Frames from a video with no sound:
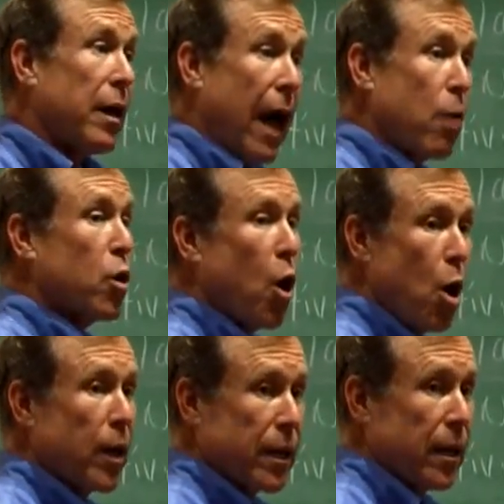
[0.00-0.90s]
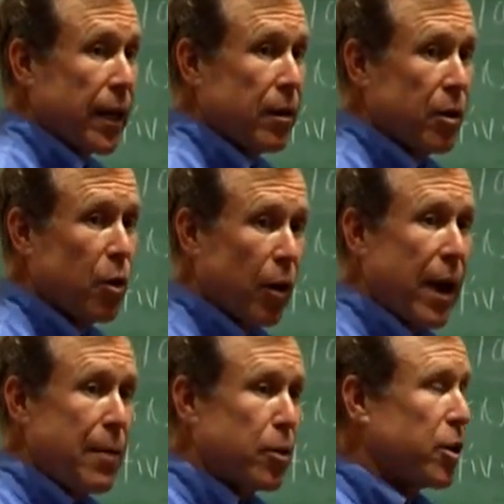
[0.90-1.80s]
alcoholically, who are
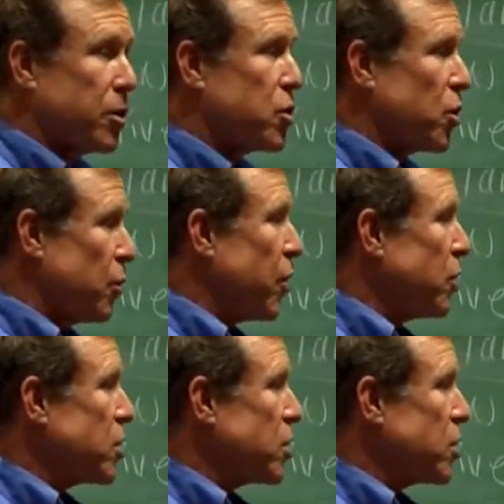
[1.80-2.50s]
able to consume those